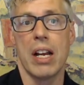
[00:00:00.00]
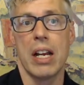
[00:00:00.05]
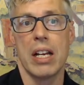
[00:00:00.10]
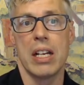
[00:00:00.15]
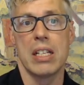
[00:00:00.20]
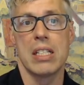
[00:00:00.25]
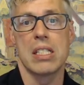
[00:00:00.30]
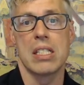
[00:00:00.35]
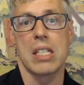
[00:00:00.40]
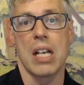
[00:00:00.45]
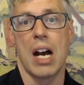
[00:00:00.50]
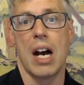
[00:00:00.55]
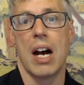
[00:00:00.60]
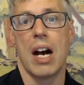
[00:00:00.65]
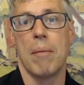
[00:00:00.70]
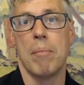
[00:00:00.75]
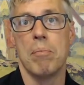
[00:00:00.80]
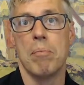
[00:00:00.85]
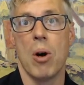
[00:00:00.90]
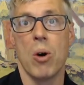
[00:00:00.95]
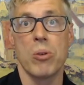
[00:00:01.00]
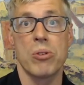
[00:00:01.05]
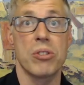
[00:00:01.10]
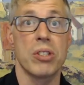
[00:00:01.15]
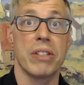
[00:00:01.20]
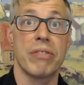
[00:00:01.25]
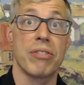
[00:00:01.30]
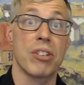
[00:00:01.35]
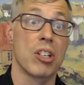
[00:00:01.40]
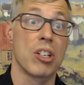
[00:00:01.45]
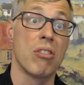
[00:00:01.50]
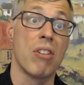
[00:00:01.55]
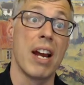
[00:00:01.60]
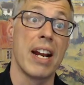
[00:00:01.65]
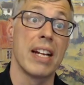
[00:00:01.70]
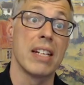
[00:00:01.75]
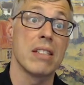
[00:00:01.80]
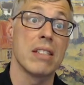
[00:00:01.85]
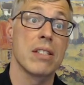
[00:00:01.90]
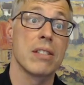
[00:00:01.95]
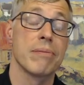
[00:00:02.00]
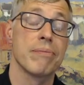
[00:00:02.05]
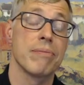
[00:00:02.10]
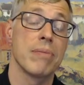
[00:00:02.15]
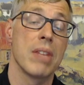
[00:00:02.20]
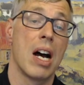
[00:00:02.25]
is mostly for credits.